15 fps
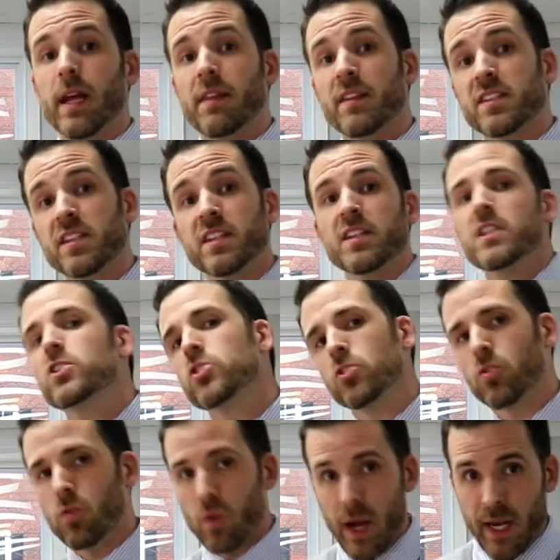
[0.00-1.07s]
at this
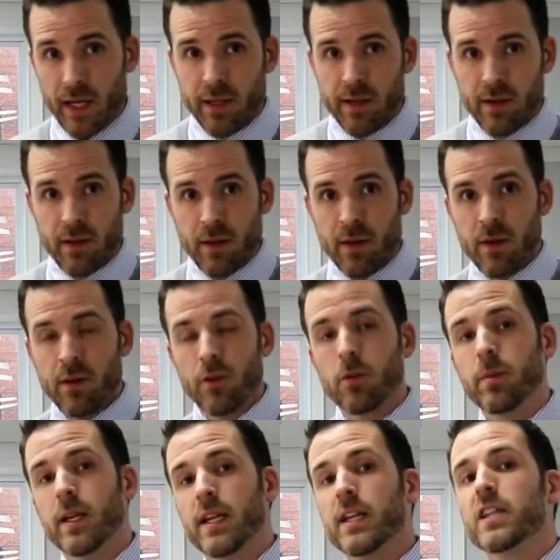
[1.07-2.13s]
additional rate. There will
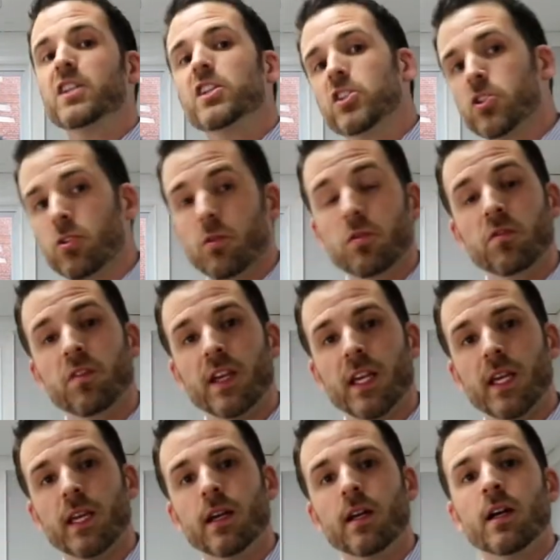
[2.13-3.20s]
be an additional fee